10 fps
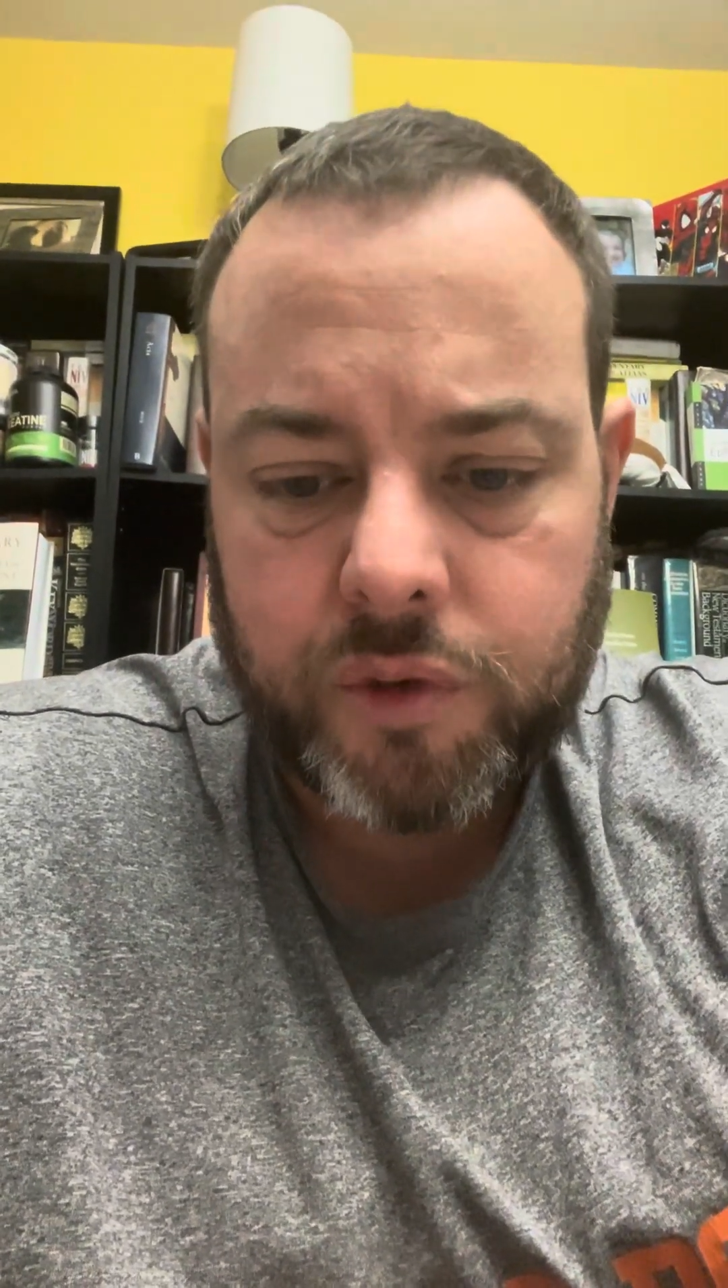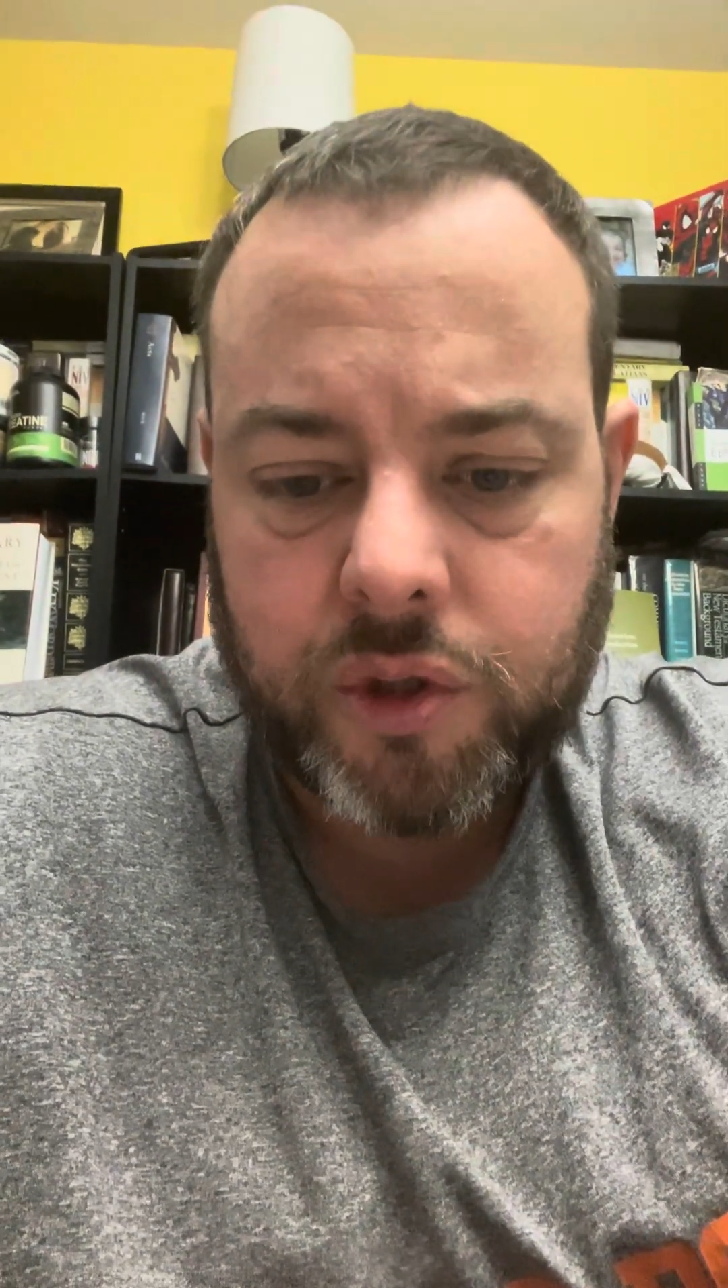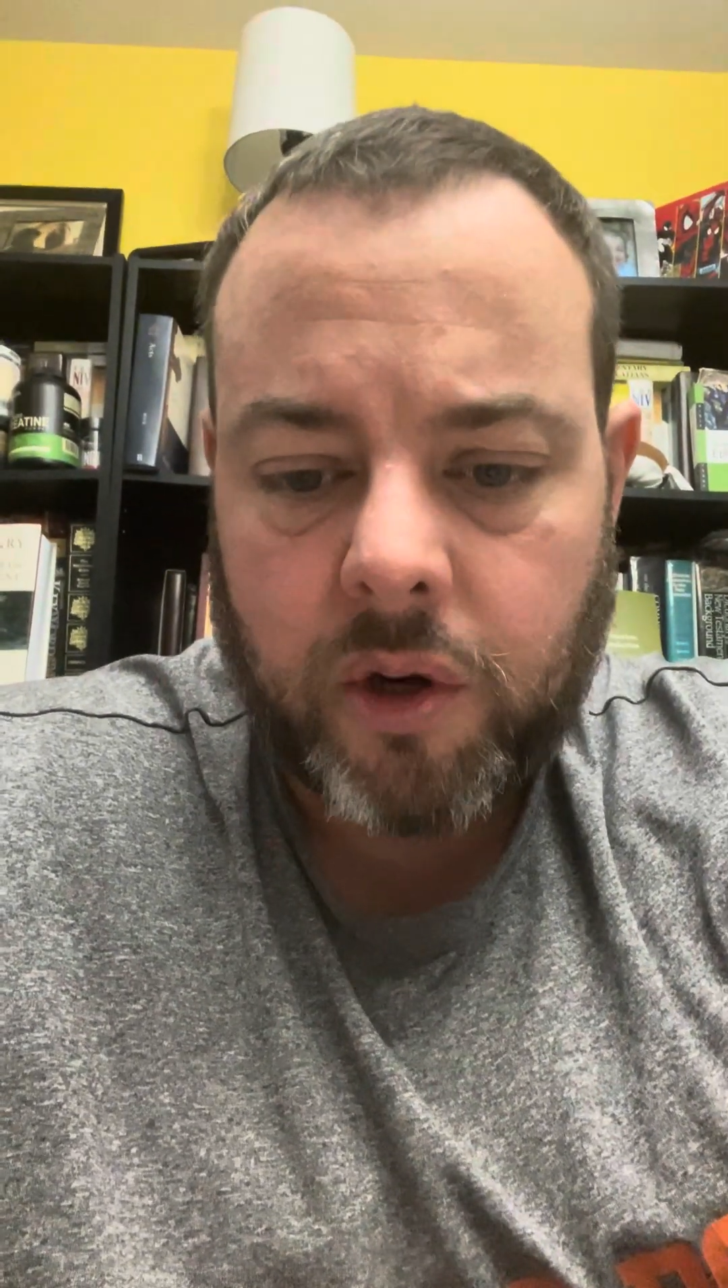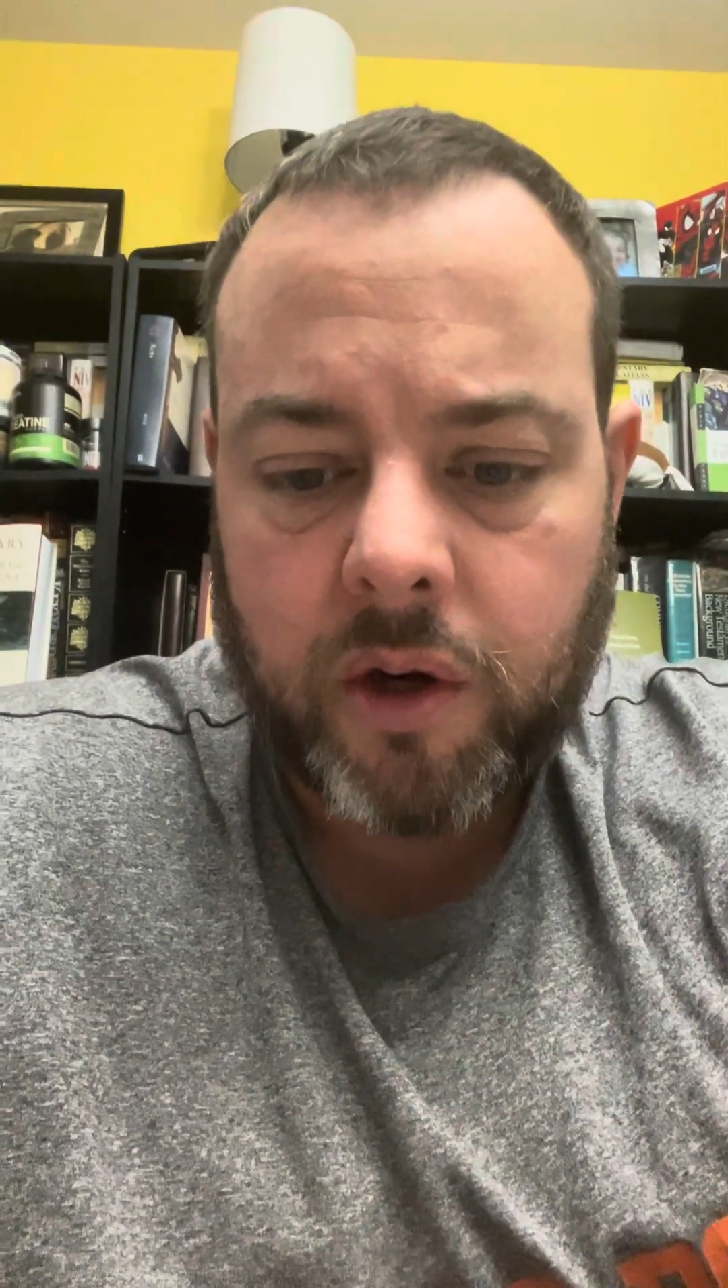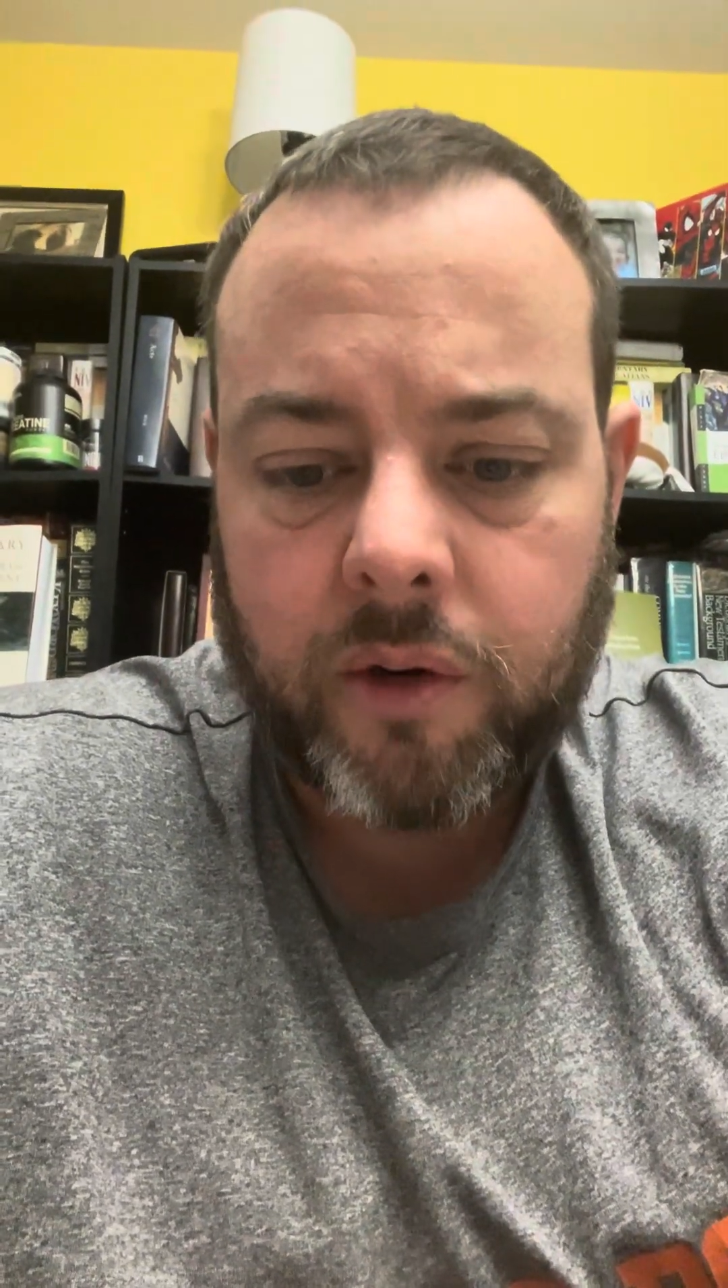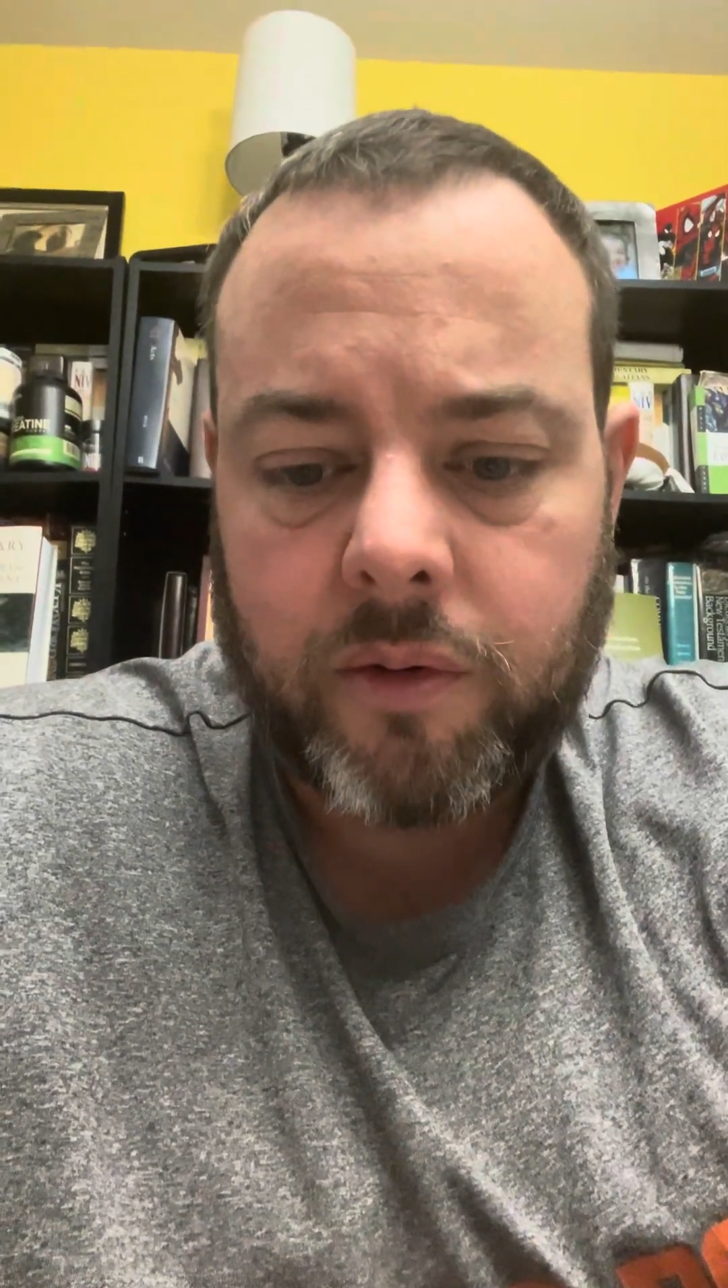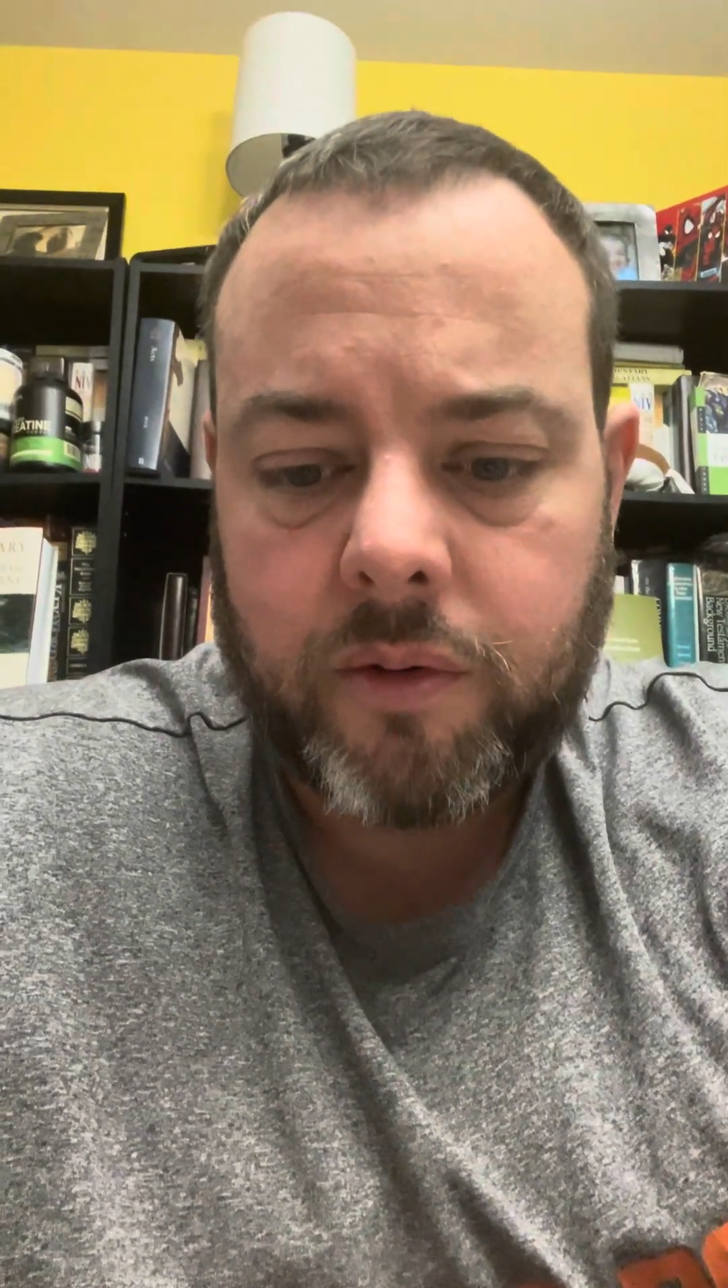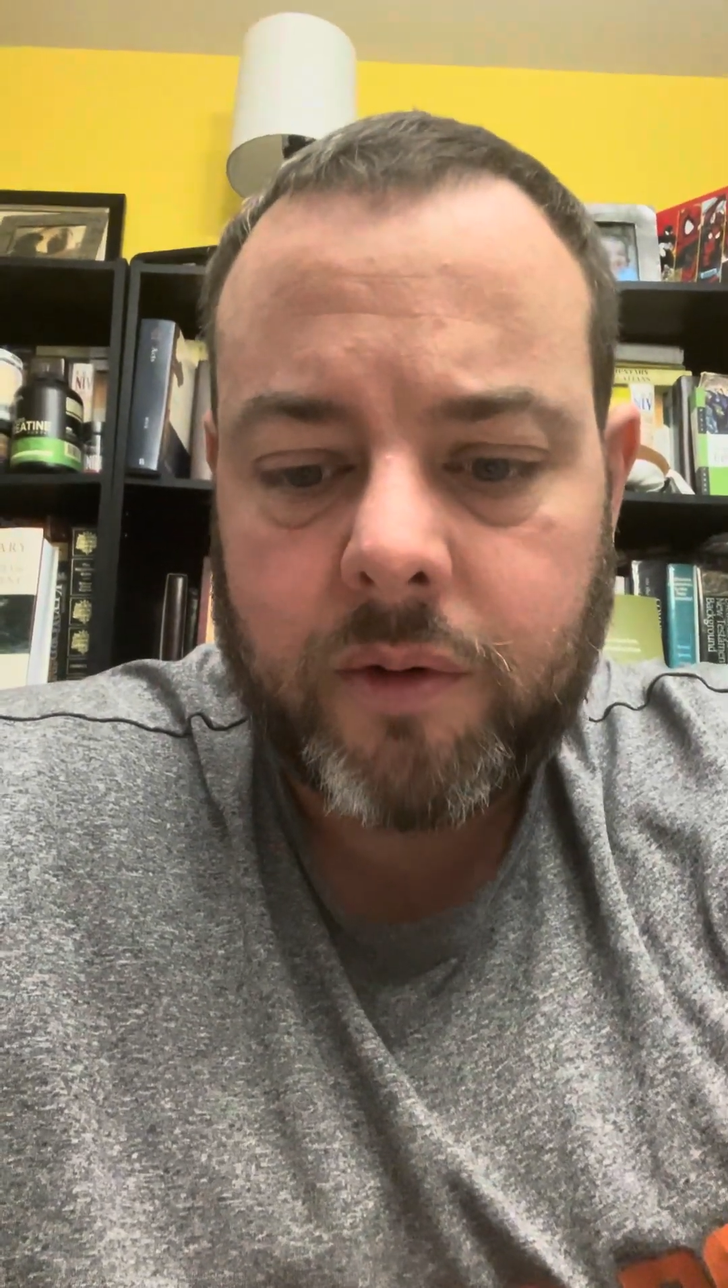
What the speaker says: struggle.